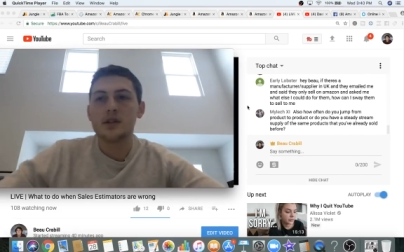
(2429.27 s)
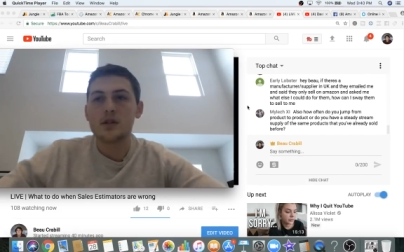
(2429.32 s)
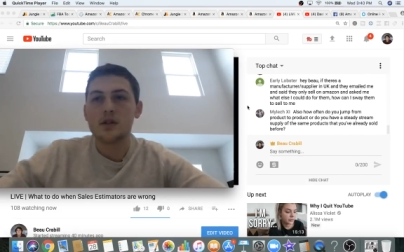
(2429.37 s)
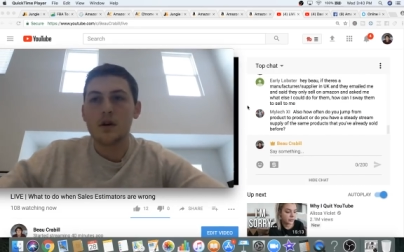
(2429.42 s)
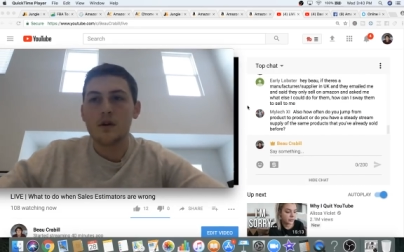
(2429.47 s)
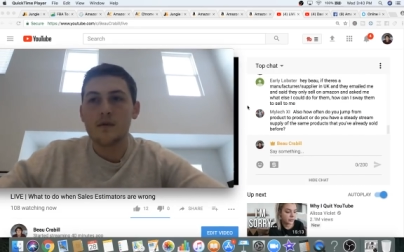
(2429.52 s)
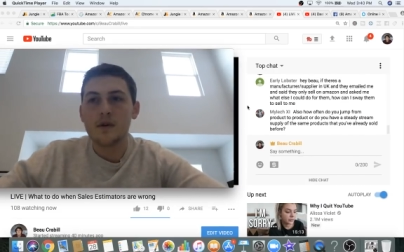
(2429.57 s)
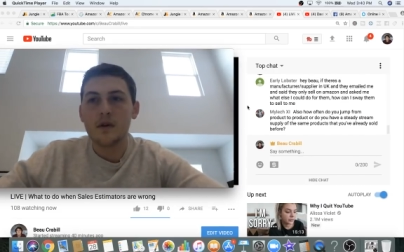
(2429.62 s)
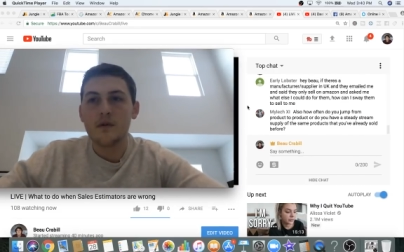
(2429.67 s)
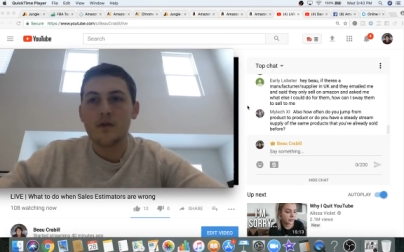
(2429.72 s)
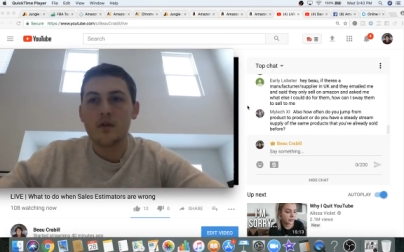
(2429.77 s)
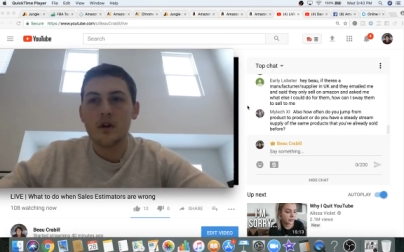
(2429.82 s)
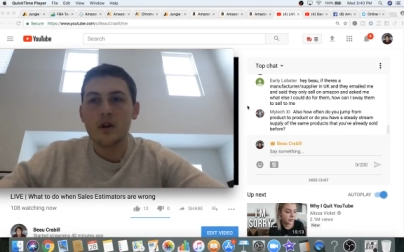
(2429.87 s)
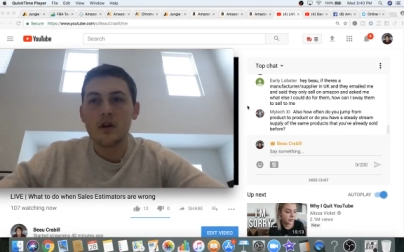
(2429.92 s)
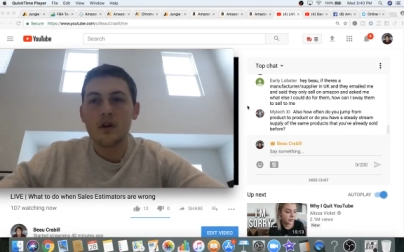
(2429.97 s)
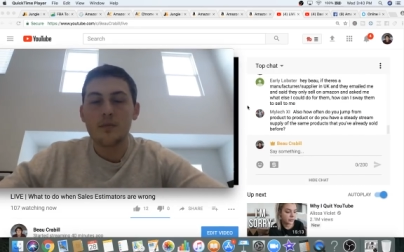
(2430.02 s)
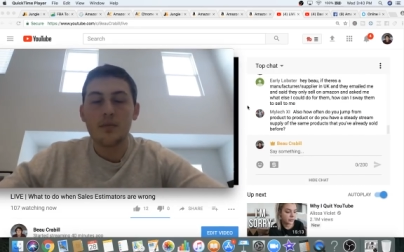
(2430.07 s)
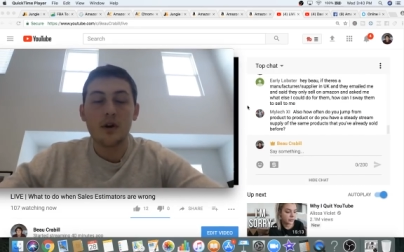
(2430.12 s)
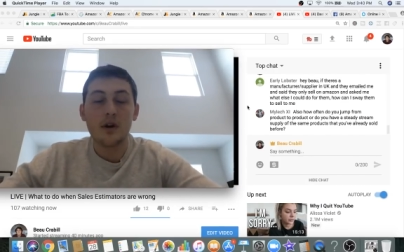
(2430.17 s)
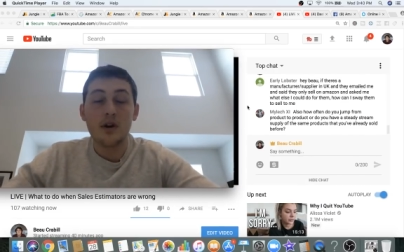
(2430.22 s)
so feel free
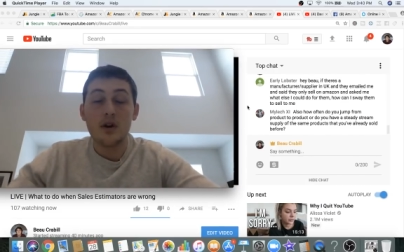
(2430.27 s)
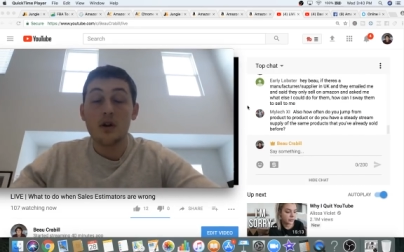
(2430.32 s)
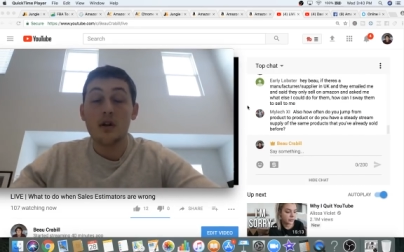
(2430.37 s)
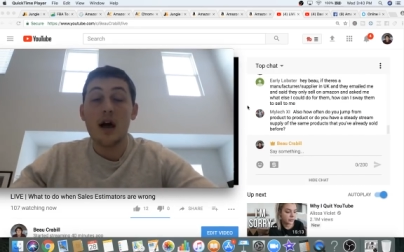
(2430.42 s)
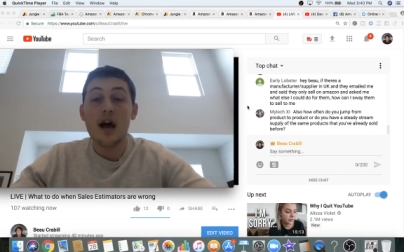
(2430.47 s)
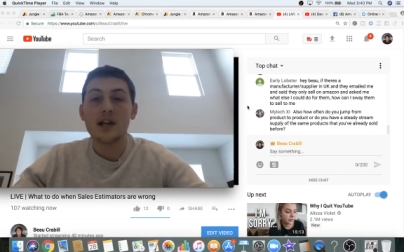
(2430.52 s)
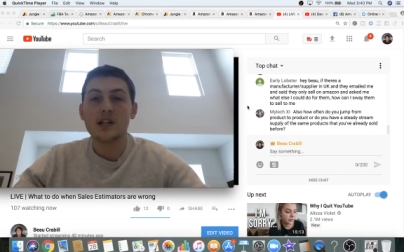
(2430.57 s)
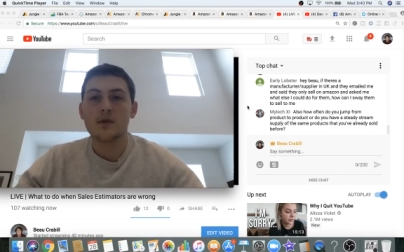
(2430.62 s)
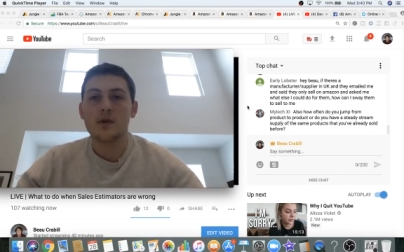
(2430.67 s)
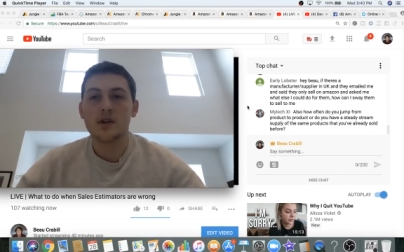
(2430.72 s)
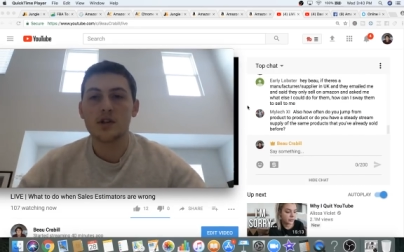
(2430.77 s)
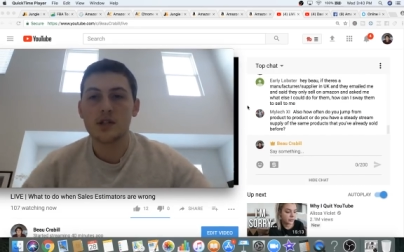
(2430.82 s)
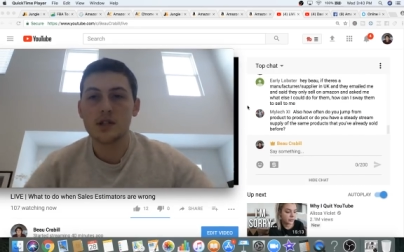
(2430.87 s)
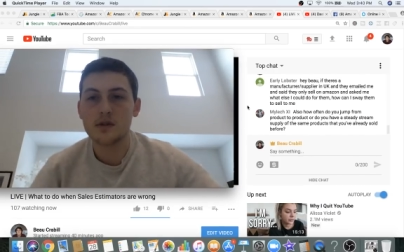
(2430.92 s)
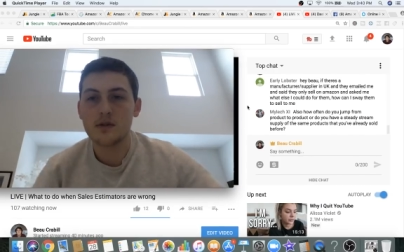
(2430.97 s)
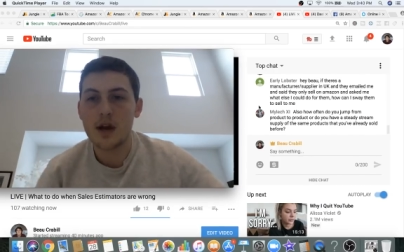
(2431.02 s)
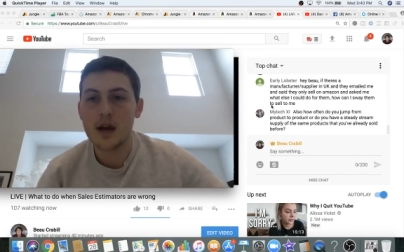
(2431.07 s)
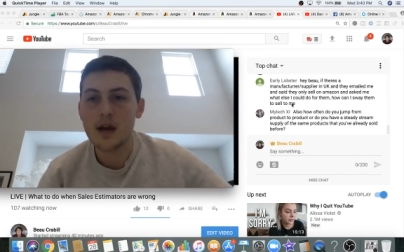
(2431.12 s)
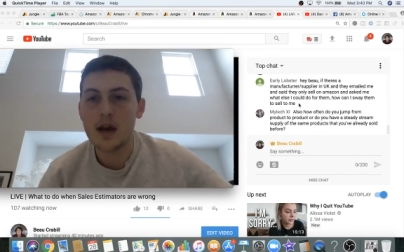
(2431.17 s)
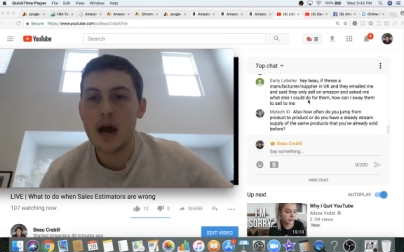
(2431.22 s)
to put in your last questions
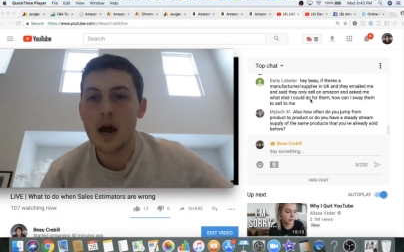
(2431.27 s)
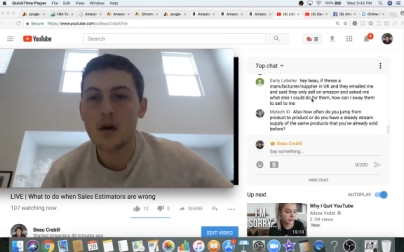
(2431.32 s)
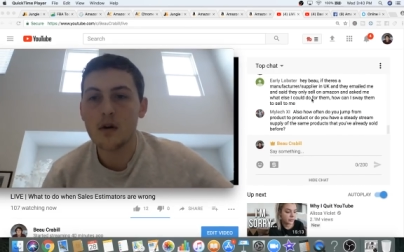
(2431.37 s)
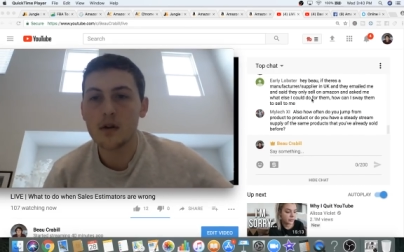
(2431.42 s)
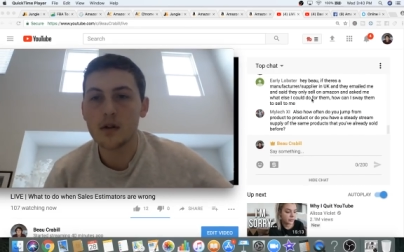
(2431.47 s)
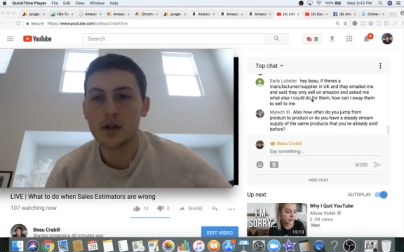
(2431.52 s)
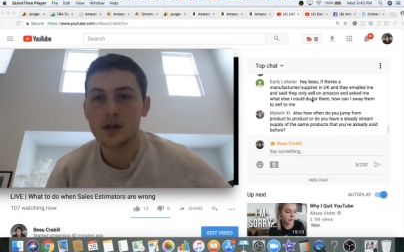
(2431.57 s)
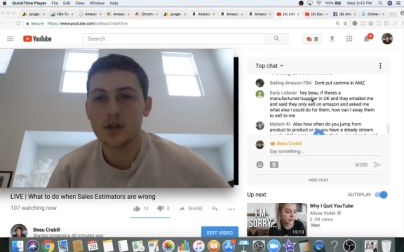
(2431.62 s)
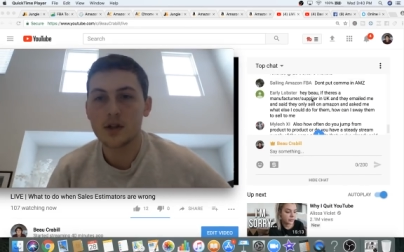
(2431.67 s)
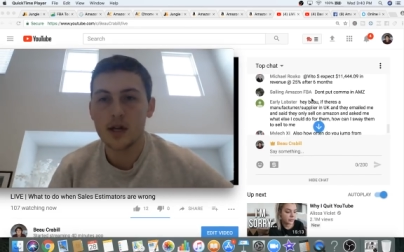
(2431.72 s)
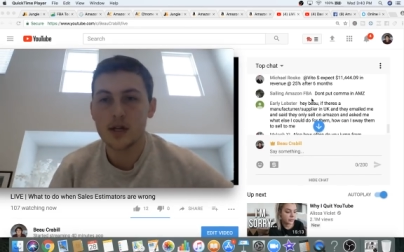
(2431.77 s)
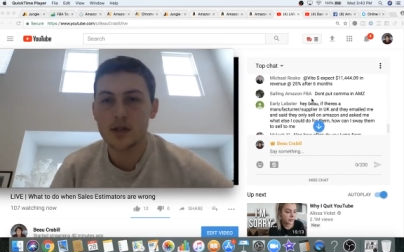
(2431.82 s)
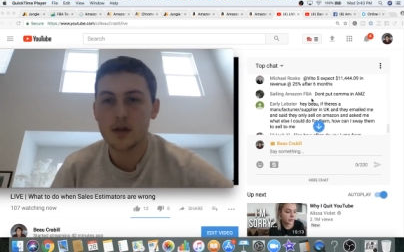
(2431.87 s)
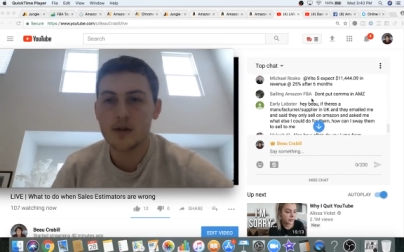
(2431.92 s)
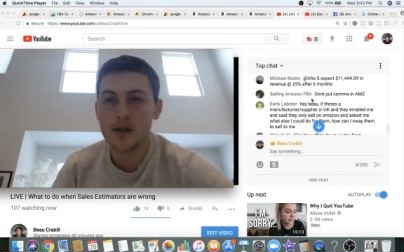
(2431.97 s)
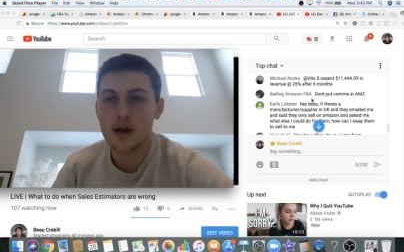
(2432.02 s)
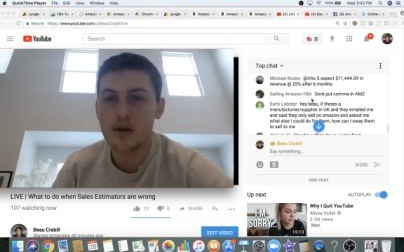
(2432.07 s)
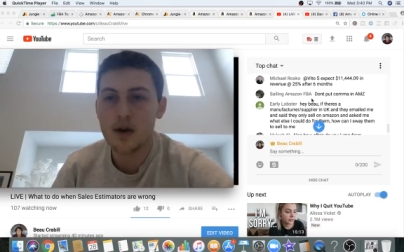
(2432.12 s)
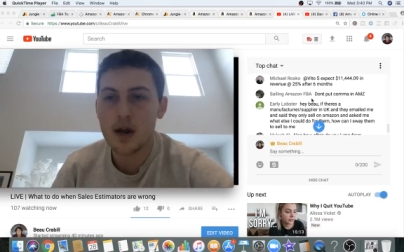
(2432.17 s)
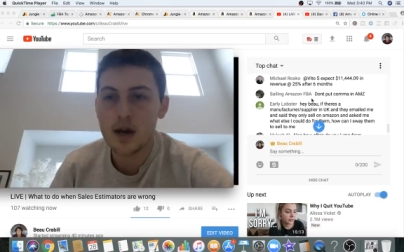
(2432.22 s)
right now. I'll let you guys know
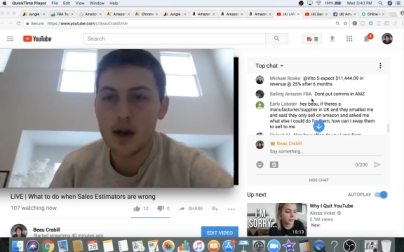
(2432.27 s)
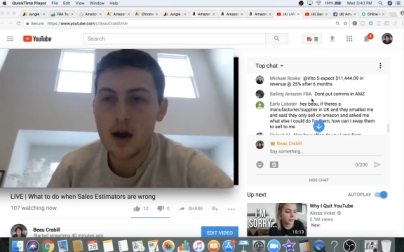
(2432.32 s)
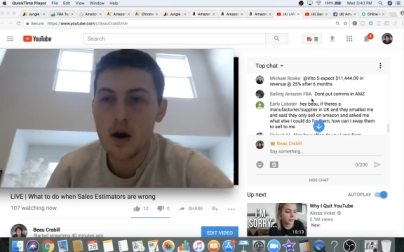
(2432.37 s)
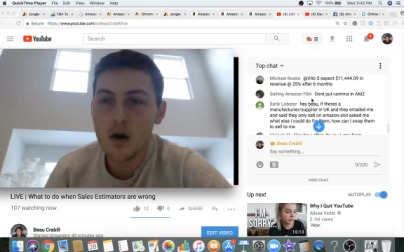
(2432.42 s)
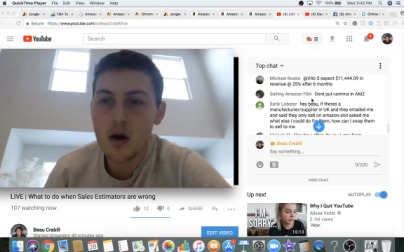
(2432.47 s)
that right now.